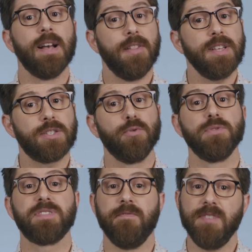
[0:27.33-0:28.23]
and these
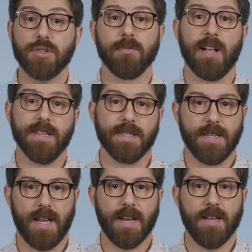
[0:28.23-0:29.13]
tools visualize the
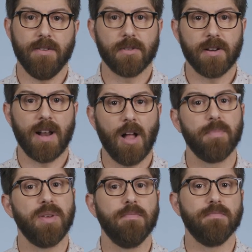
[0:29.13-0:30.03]
data in order to
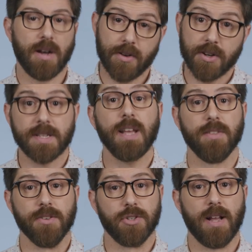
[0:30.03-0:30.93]
help you
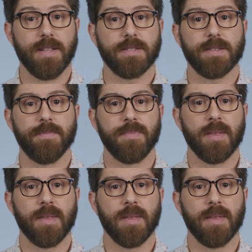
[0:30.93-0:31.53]
understand those trends.